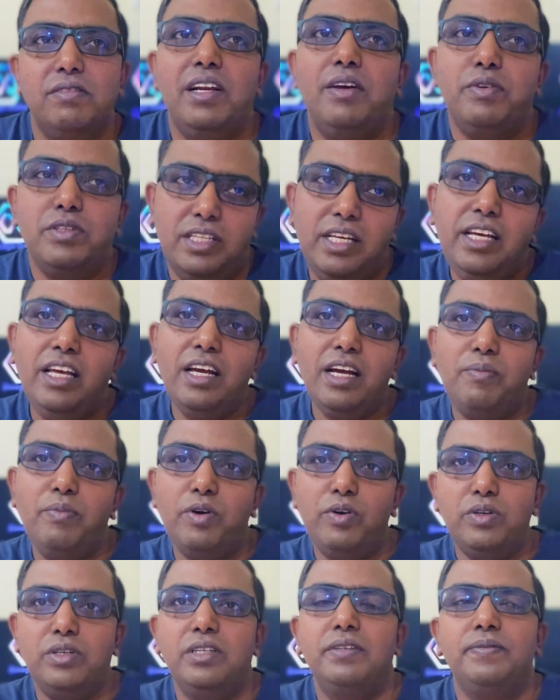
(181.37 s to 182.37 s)
I was thinking
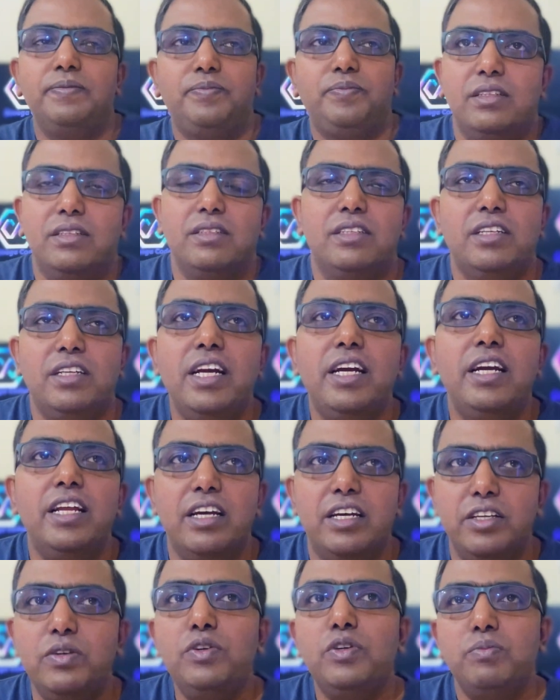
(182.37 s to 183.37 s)
about creating a
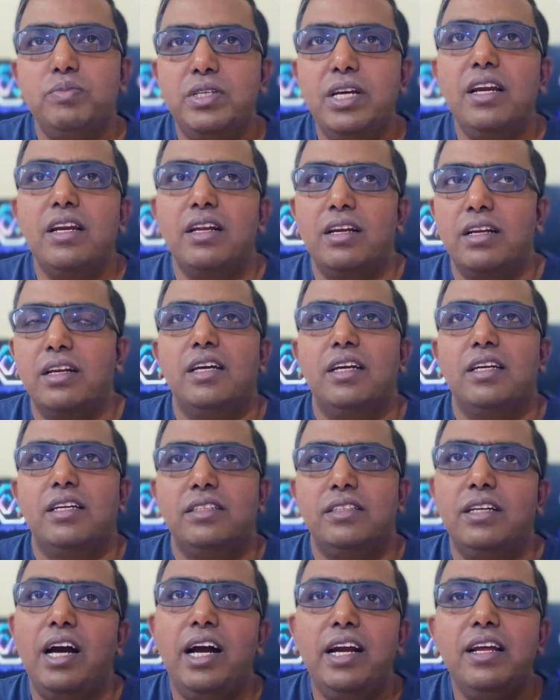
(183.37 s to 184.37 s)
YouTube channel,
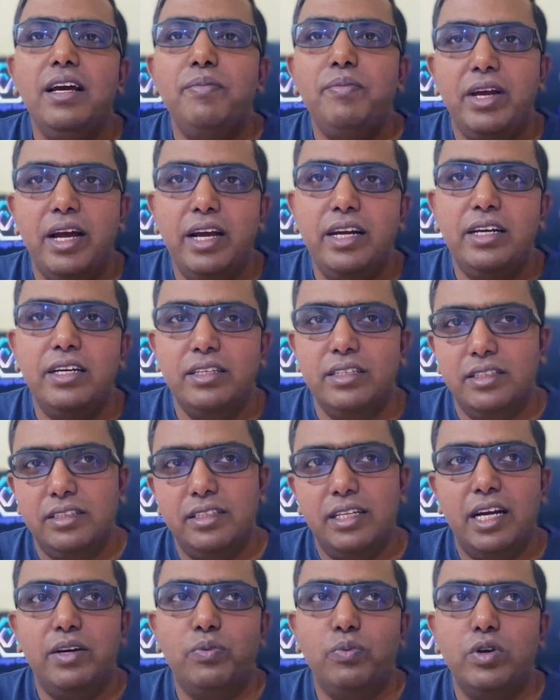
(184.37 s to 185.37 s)
the idea behind
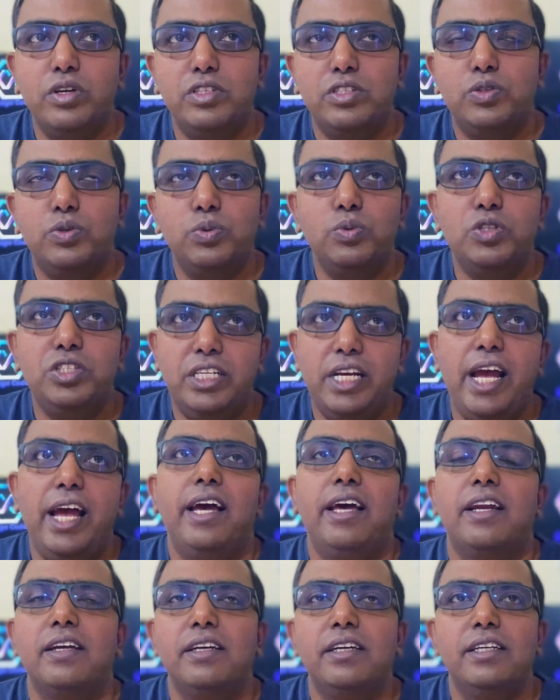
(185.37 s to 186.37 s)
that was to
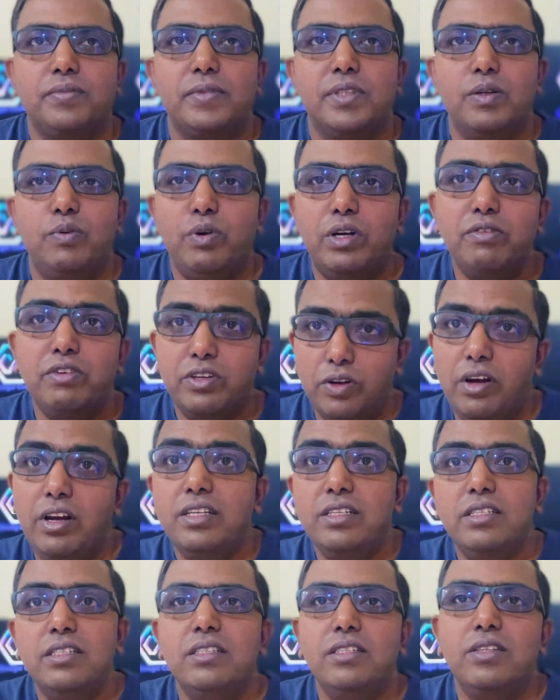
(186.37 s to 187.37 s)
share whatever
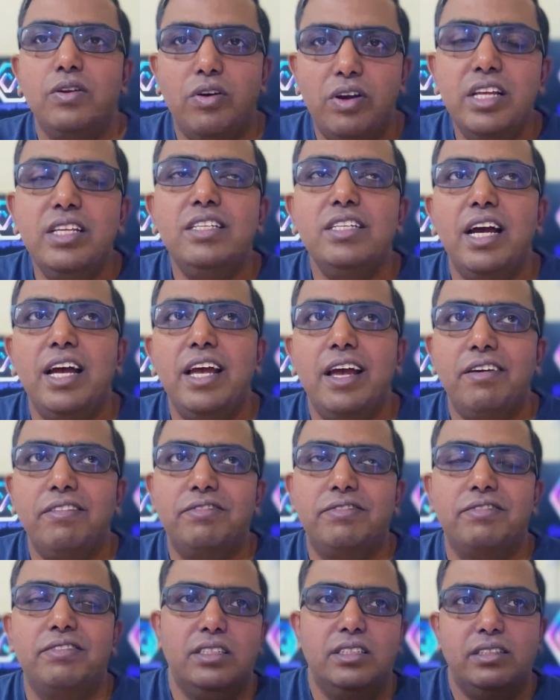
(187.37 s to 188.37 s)
knowledge I have
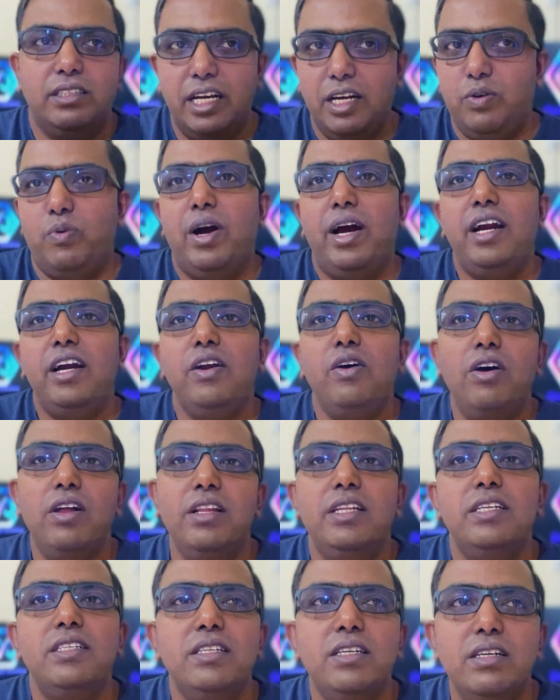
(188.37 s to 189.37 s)
acquired all
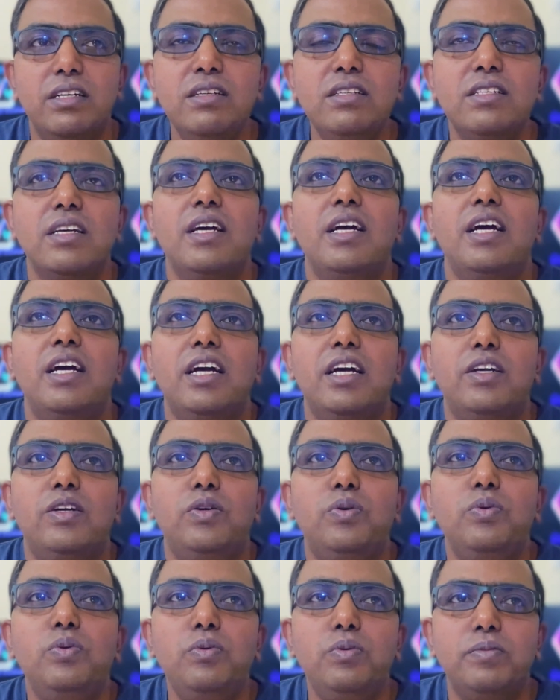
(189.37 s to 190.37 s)
these years
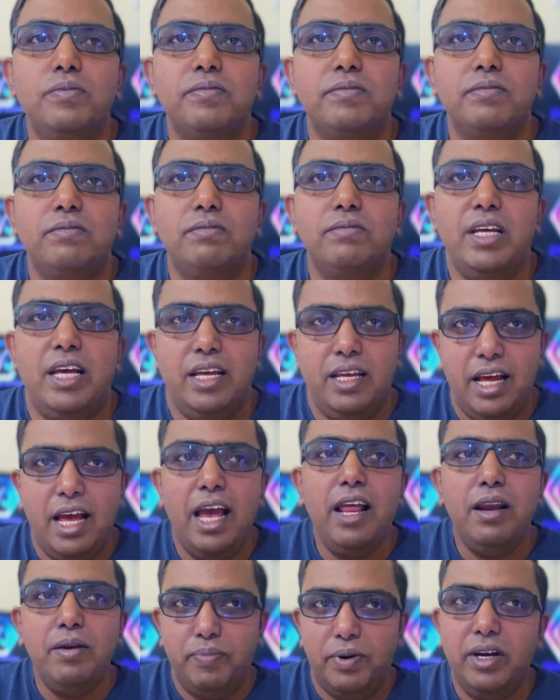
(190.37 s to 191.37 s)
to
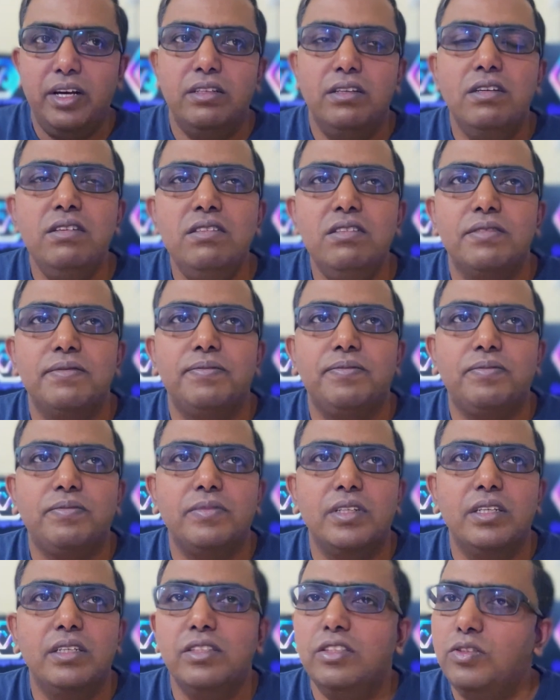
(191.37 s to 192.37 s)
help others
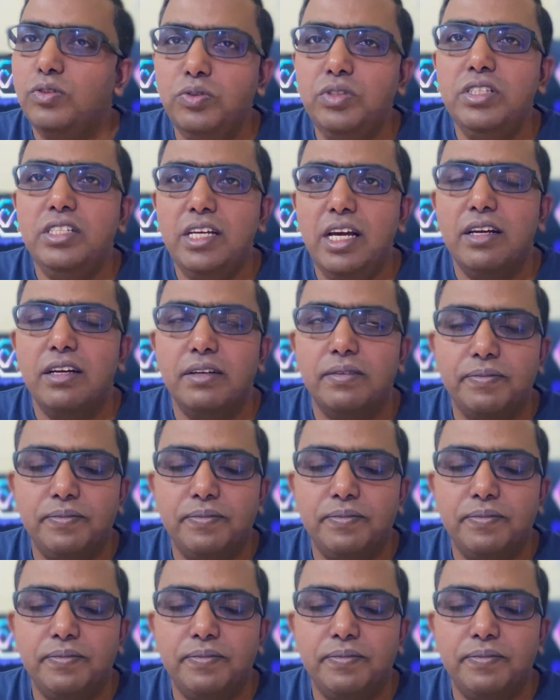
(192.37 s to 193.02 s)
through this channel.